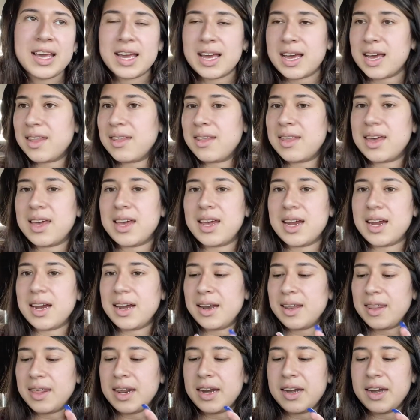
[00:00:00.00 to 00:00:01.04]
And
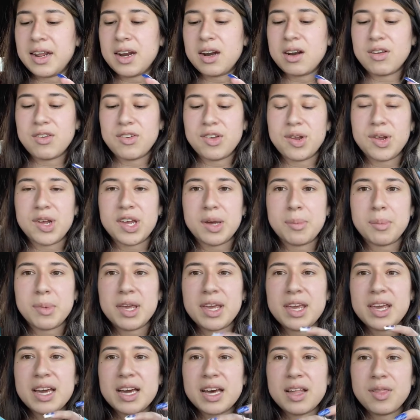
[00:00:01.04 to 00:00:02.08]
then they did also give
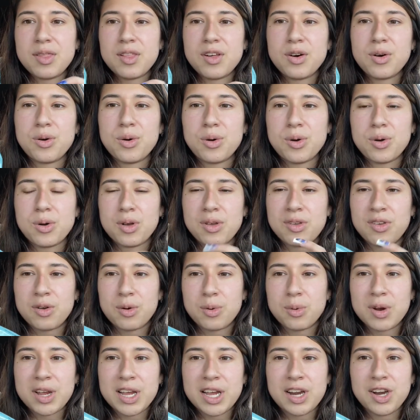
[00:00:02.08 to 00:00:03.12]
me a little
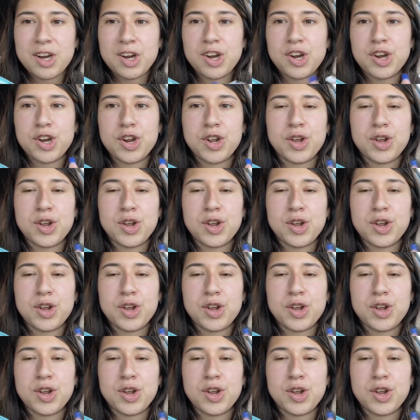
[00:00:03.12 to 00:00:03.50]
syringe